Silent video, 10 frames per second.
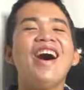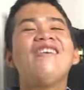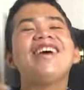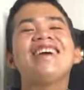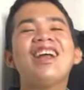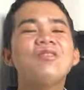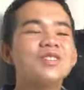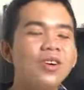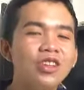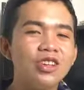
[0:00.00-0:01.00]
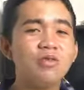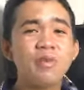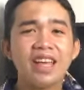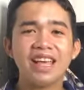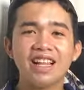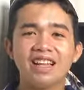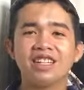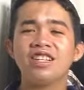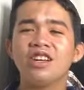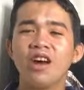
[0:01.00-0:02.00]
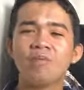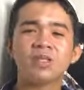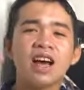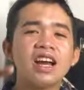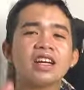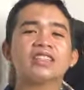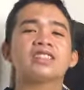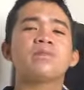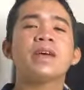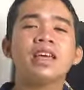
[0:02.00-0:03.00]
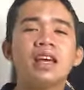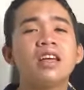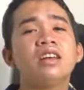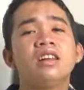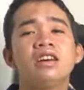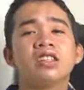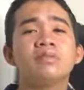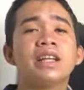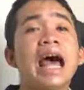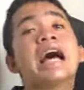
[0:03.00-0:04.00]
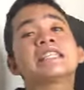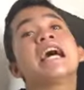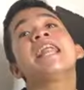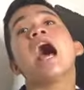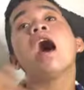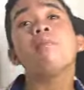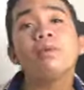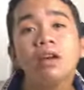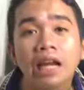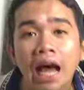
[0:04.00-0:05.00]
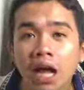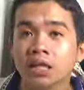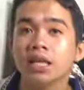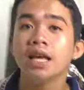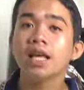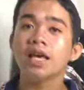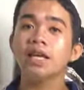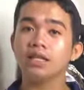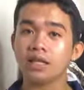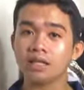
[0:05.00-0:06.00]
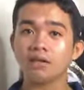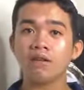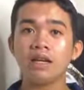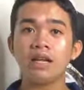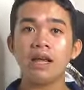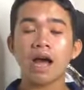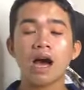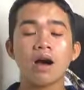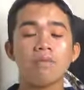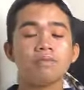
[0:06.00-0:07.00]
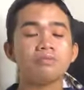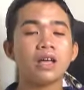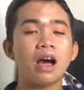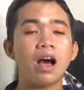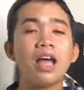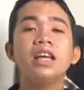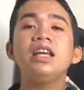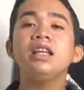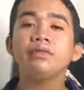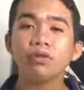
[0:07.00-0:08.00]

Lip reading: Oh my god, I'm so lost in my English, you know, I'm tired speaking English, but as an upper class, it is really a need